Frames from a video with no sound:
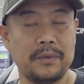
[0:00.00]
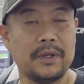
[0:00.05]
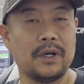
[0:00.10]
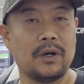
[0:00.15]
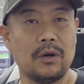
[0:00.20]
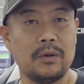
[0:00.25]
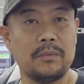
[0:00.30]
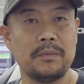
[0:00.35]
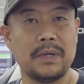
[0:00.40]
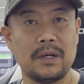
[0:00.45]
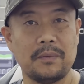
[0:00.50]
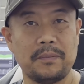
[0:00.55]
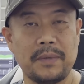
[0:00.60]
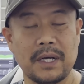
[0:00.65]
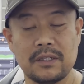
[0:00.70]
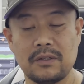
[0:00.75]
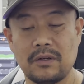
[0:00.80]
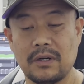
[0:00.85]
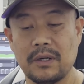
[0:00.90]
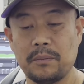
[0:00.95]
their own
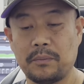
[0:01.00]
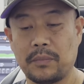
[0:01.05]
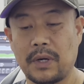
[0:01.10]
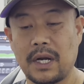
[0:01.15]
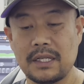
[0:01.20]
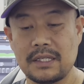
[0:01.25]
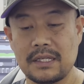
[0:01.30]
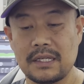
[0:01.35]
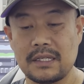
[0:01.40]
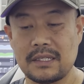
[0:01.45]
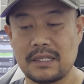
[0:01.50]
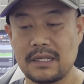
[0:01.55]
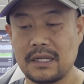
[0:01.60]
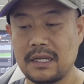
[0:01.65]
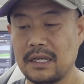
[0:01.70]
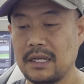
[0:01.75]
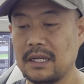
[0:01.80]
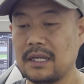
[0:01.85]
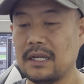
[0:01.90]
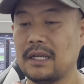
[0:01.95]
manufacturing process.
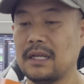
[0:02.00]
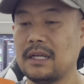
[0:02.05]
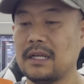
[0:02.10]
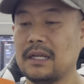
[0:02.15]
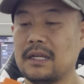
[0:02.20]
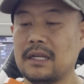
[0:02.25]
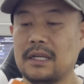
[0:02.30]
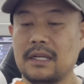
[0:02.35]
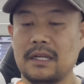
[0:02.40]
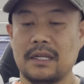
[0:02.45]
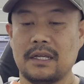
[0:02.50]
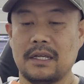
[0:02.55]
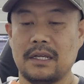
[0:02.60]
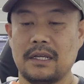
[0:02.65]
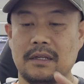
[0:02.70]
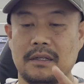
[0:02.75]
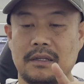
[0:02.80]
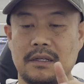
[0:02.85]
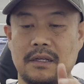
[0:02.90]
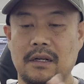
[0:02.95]

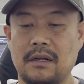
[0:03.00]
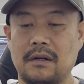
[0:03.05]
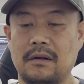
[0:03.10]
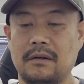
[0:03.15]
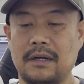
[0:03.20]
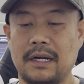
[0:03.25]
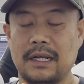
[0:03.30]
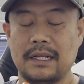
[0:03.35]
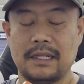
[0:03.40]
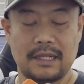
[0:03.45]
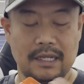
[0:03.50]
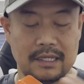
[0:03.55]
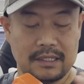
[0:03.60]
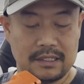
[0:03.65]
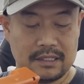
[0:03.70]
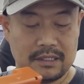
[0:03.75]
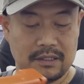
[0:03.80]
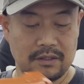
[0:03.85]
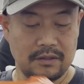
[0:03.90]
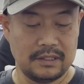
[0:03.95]
All right,
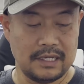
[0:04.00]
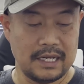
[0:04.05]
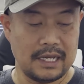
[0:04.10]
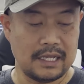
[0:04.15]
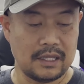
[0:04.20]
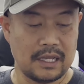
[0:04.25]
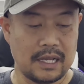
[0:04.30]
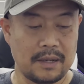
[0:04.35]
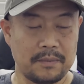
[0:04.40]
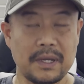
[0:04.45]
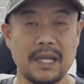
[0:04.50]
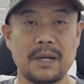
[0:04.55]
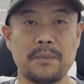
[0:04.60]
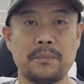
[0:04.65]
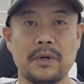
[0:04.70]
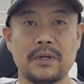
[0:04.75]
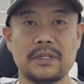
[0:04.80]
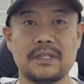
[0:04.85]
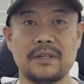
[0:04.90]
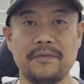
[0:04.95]
let's do that. I'm gonna
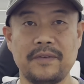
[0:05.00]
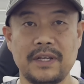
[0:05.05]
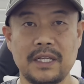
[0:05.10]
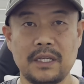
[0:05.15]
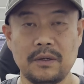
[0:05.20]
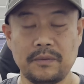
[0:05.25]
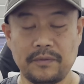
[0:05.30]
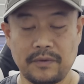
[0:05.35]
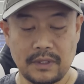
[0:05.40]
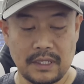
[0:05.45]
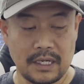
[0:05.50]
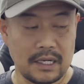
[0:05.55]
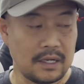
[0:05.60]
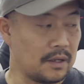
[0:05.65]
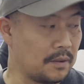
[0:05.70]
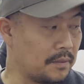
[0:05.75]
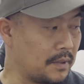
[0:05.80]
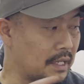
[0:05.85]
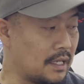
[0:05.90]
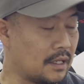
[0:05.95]
pause the video for now.
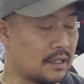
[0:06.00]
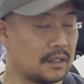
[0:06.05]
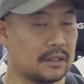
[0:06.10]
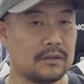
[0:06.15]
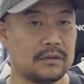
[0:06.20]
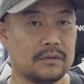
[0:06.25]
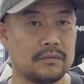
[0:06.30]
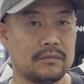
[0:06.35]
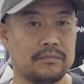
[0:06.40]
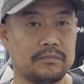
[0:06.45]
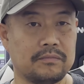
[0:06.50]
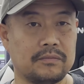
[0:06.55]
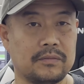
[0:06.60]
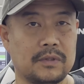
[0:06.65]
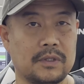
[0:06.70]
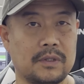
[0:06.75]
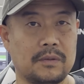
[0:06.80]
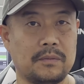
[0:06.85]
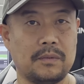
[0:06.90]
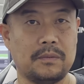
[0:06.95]
I'm gonna
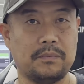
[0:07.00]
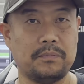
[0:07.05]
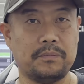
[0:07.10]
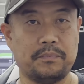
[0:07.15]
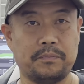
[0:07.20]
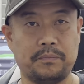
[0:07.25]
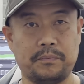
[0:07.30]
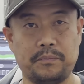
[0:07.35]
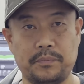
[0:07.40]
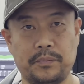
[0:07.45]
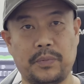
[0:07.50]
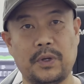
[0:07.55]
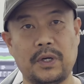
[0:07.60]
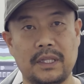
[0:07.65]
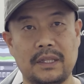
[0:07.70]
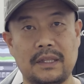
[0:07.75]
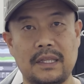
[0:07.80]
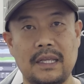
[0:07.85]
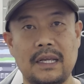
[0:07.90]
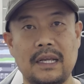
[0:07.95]
put
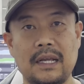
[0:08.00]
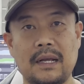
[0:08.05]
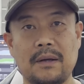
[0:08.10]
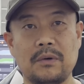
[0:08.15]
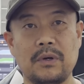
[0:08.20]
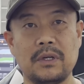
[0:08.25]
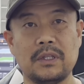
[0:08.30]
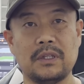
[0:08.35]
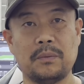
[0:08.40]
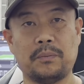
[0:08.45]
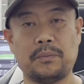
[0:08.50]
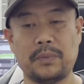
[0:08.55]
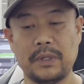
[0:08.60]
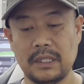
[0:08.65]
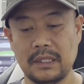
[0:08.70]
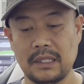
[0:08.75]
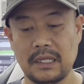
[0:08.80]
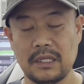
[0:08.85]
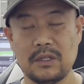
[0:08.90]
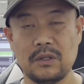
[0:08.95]
it there. I'm going to
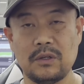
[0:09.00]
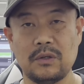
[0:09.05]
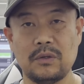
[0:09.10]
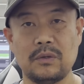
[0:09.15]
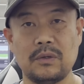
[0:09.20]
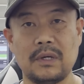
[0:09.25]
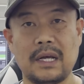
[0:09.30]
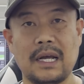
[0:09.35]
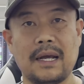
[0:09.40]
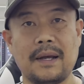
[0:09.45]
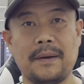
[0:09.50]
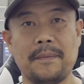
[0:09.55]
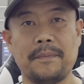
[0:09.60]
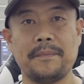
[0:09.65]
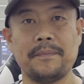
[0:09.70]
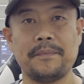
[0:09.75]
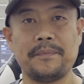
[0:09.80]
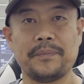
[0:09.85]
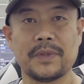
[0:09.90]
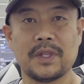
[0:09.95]
print a new
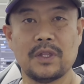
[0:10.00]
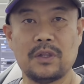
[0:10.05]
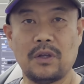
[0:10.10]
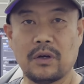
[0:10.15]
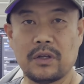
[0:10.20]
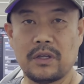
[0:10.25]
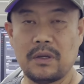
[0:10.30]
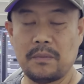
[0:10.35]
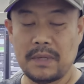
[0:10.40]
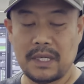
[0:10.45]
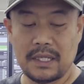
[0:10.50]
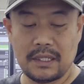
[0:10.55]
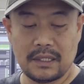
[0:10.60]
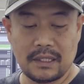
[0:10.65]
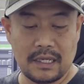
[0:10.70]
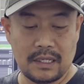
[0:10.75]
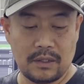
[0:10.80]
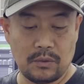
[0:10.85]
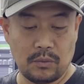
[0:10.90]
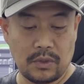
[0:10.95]
document,
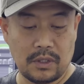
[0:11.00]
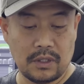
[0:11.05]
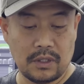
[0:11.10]
and